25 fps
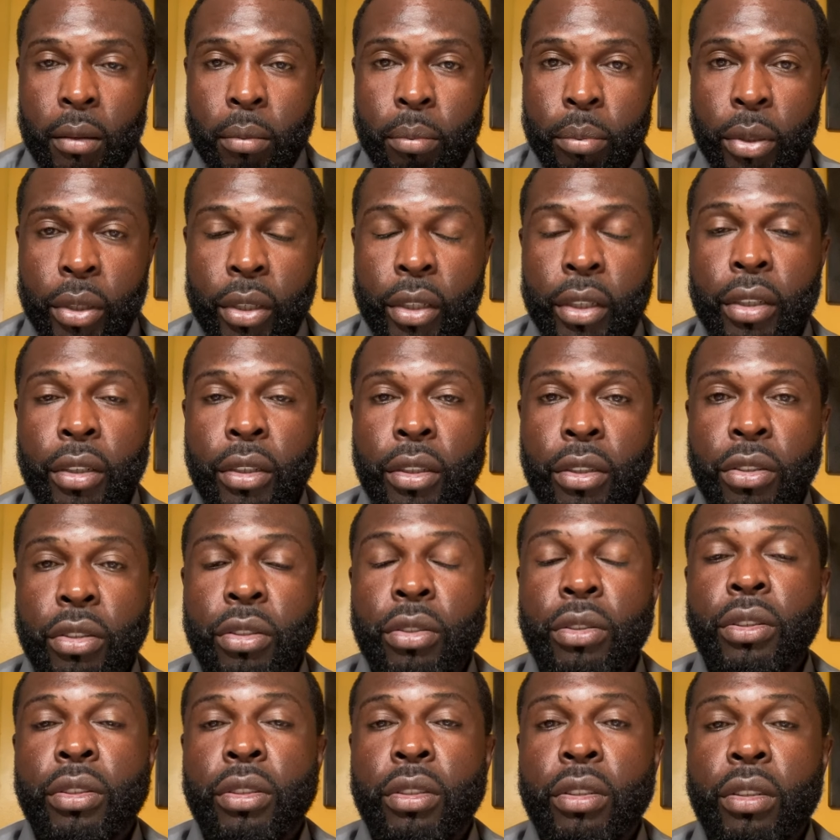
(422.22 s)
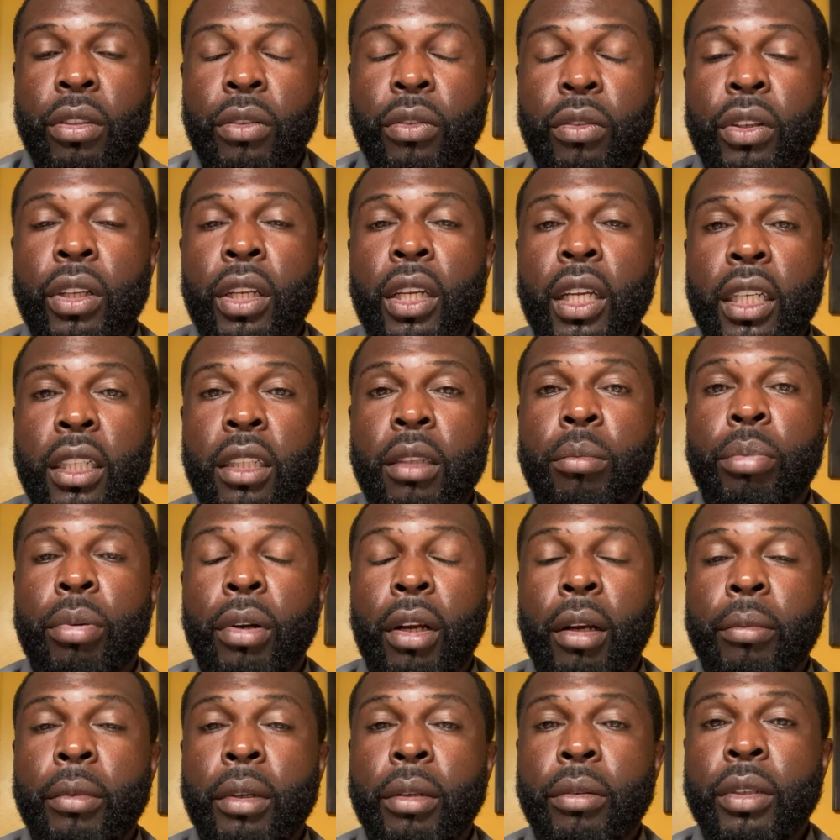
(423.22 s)
Peculiar sources of collecting
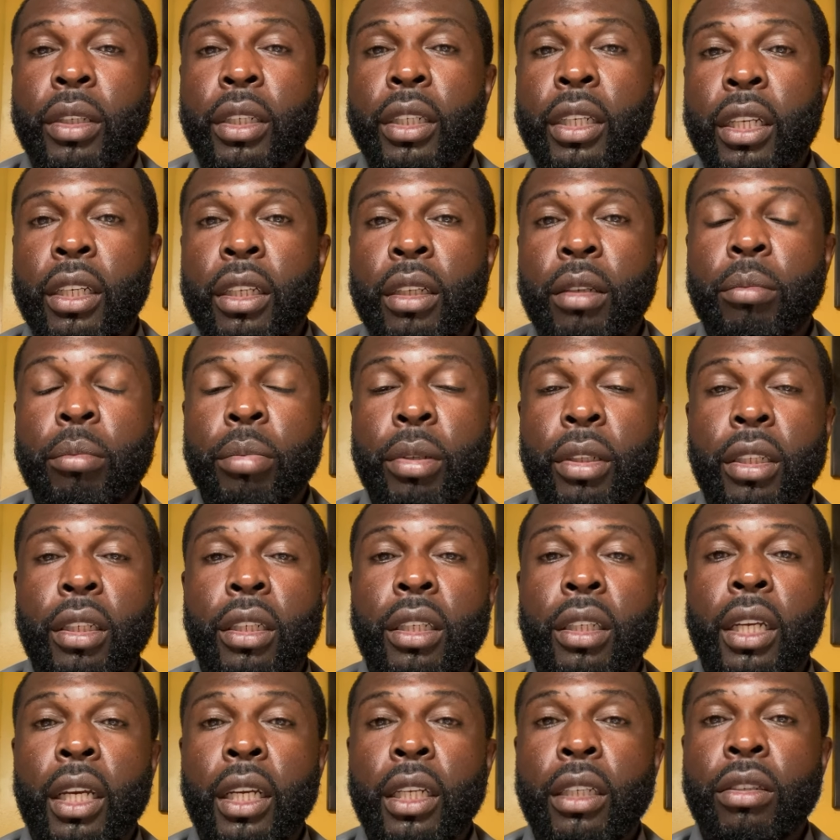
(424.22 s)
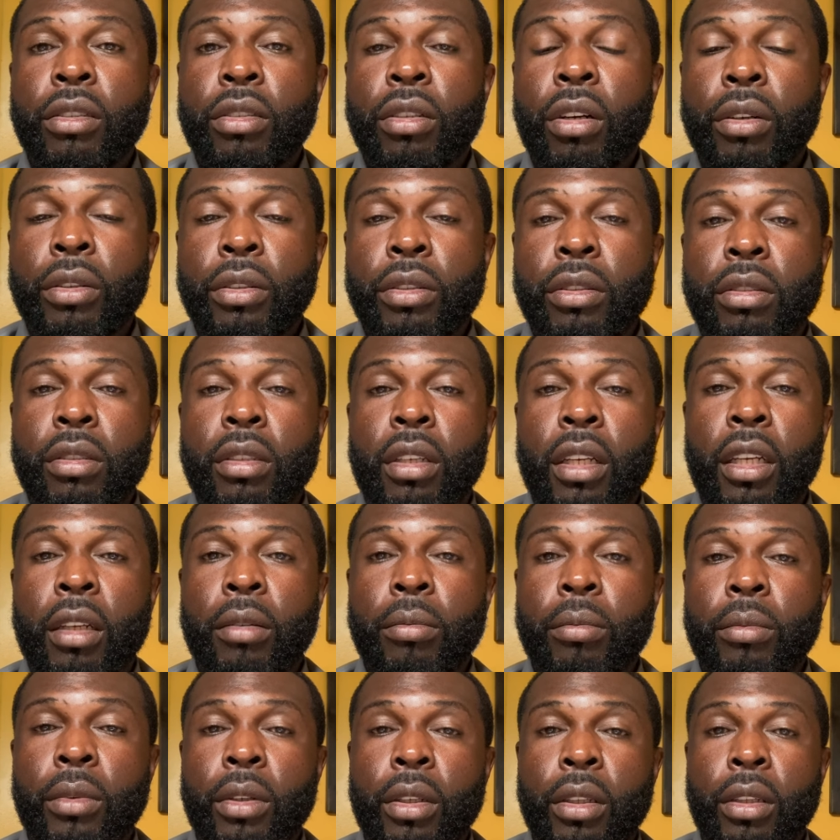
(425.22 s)
primary data, but the data is all the
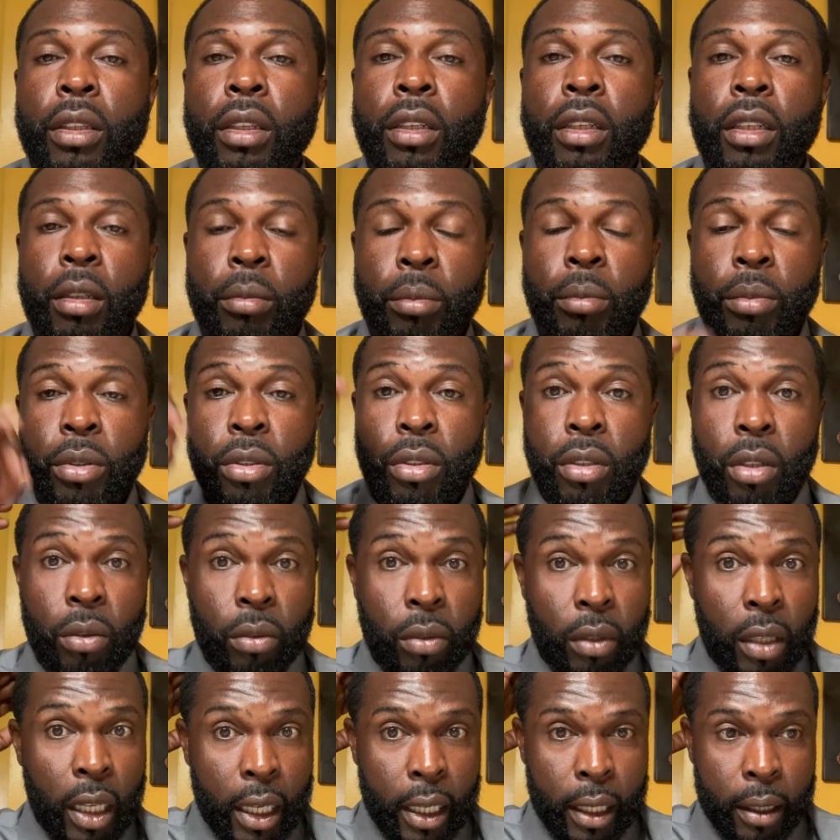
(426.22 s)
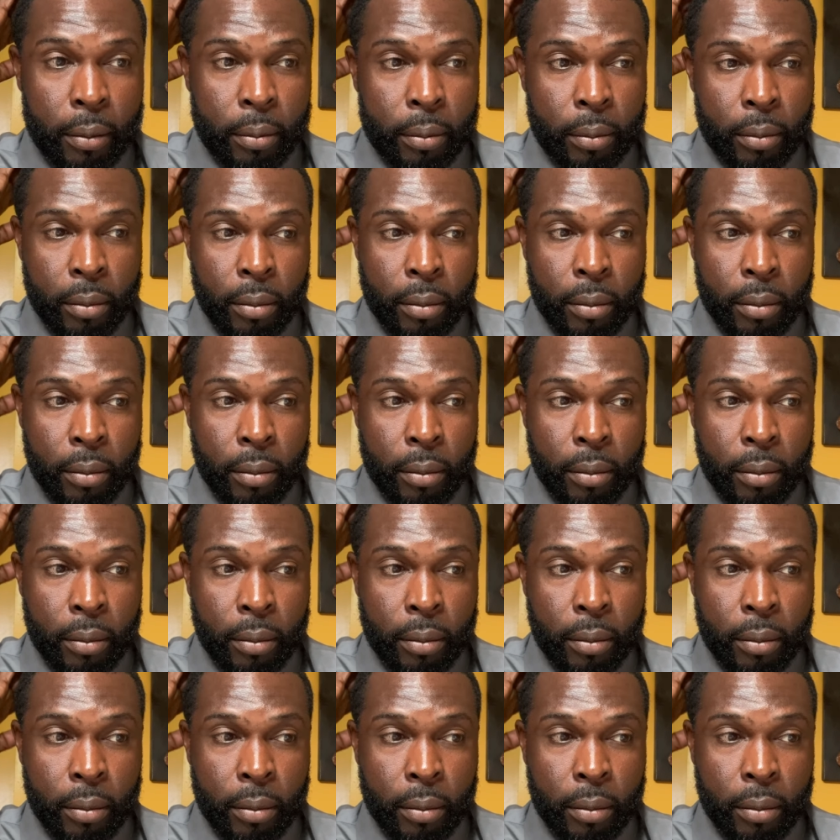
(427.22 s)
same. The numbers don't lie.